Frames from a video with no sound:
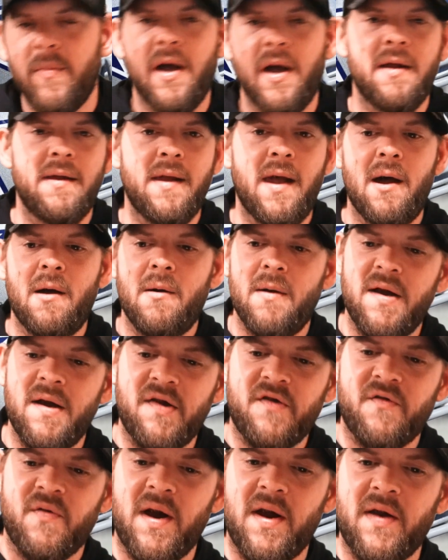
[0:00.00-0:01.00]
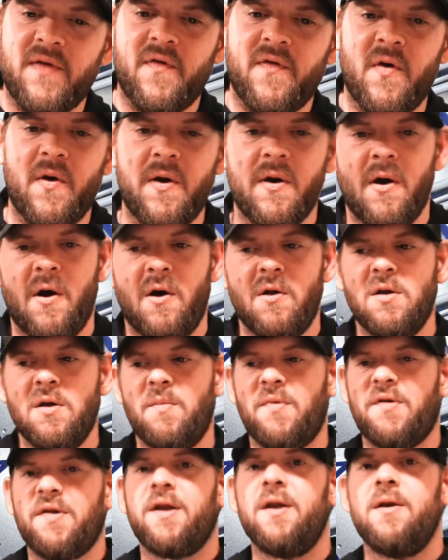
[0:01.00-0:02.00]
And now he's transferring all them
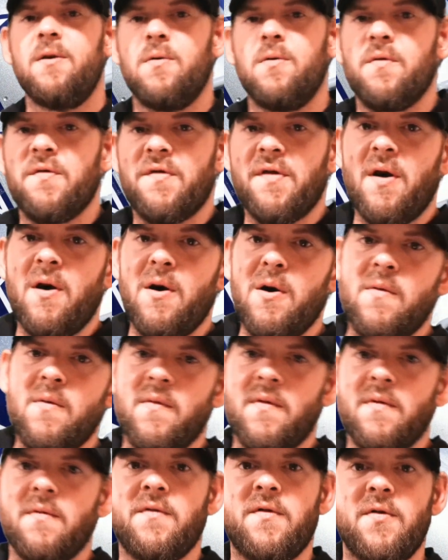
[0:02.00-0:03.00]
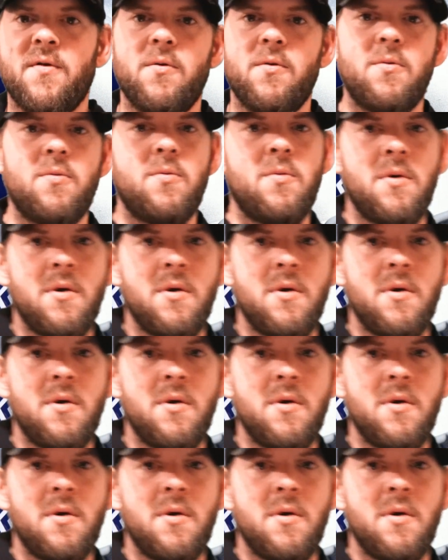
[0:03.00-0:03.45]
skills over to